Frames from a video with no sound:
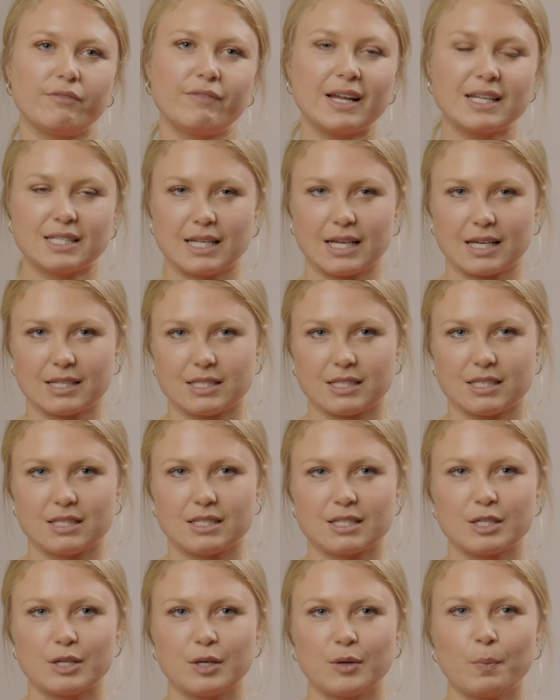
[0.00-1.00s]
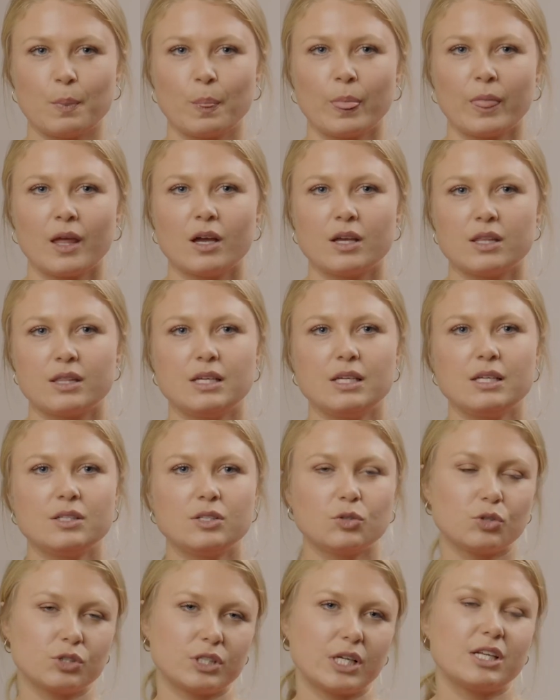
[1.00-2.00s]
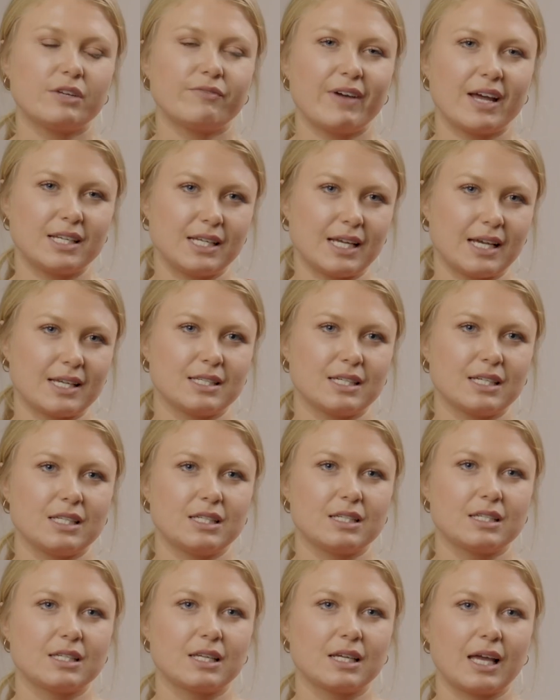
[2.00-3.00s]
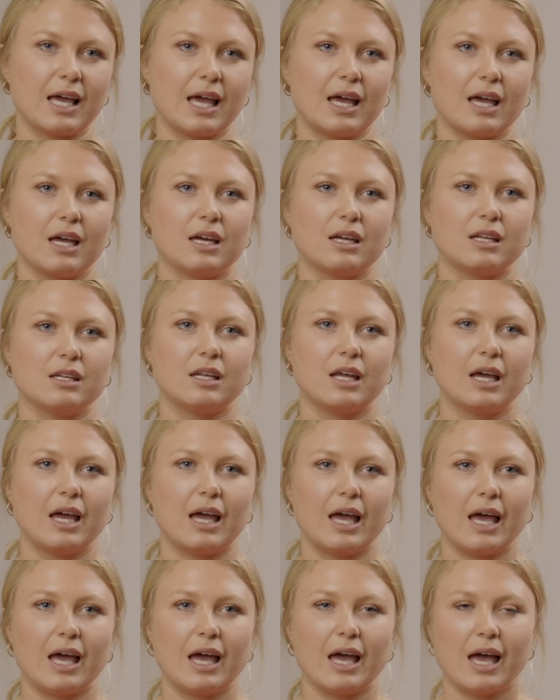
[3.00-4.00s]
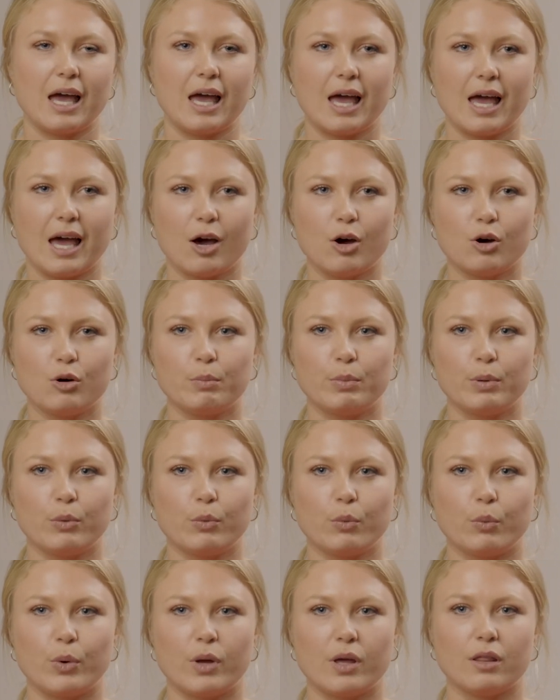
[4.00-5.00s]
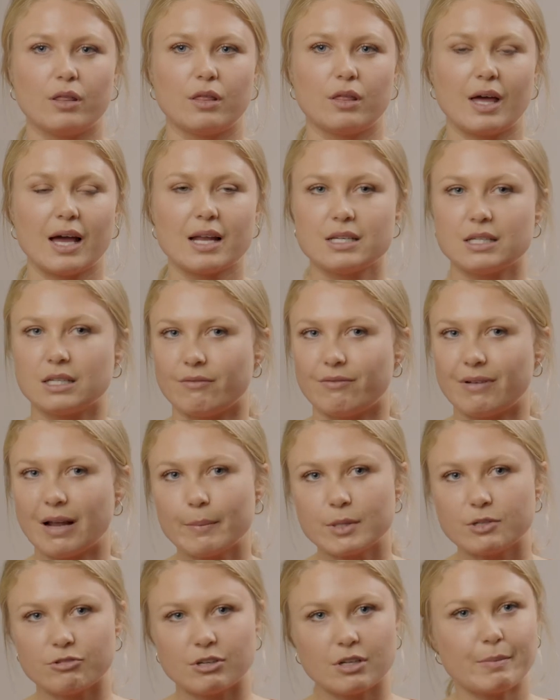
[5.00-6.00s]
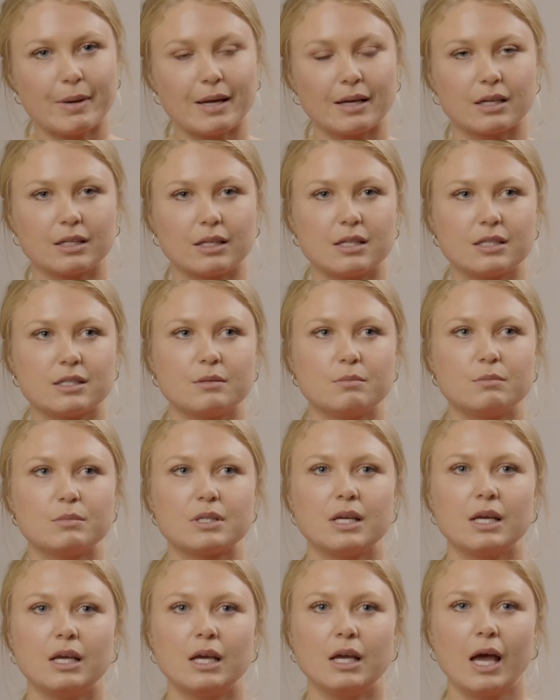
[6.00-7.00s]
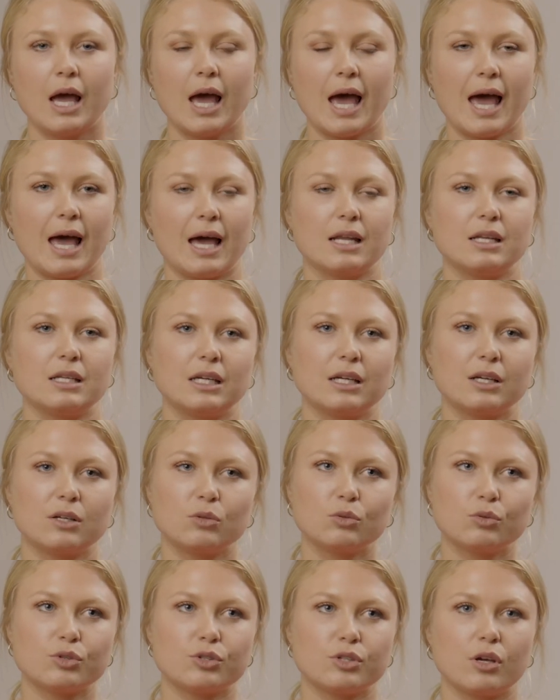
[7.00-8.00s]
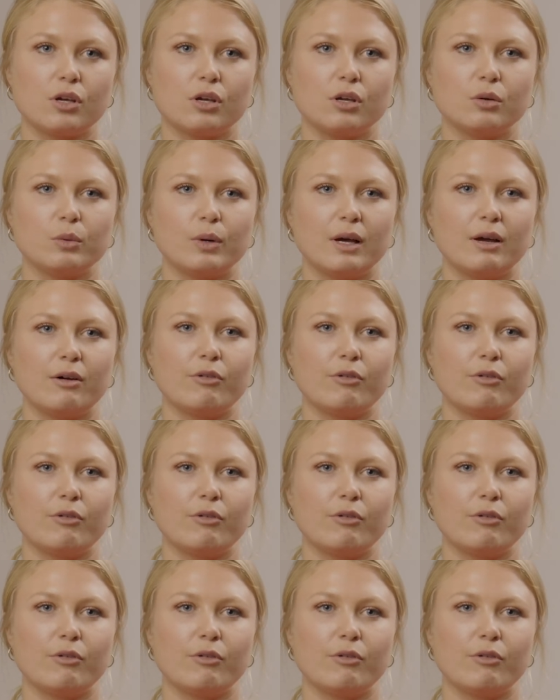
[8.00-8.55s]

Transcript: fatty acids. These short-chain fatty acids can help with anti-inflammatory mechanisms, and it can also